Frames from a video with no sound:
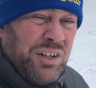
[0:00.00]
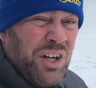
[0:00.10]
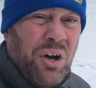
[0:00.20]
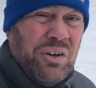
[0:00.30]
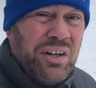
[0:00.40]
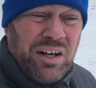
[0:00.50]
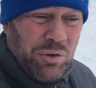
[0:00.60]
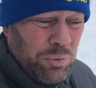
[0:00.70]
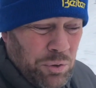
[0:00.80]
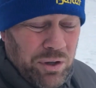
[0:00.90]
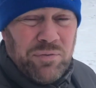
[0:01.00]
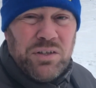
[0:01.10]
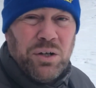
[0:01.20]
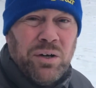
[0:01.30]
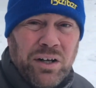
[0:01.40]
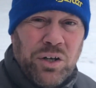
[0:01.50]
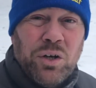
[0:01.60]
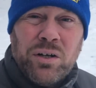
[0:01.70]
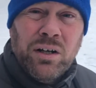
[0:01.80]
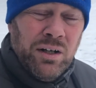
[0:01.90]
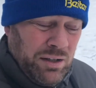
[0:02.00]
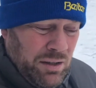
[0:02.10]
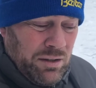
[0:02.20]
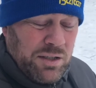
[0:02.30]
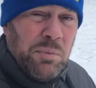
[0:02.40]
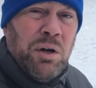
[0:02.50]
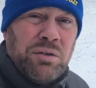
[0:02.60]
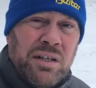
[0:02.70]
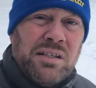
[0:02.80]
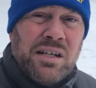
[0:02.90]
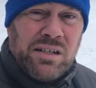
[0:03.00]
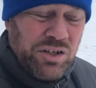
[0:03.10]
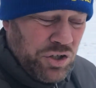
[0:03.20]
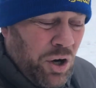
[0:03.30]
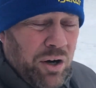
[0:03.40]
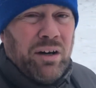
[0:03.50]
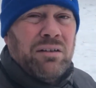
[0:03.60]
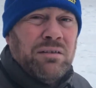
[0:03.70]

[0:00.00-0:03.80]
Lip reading: you know, you get rewarded for doing a good, smooth, consistent shot.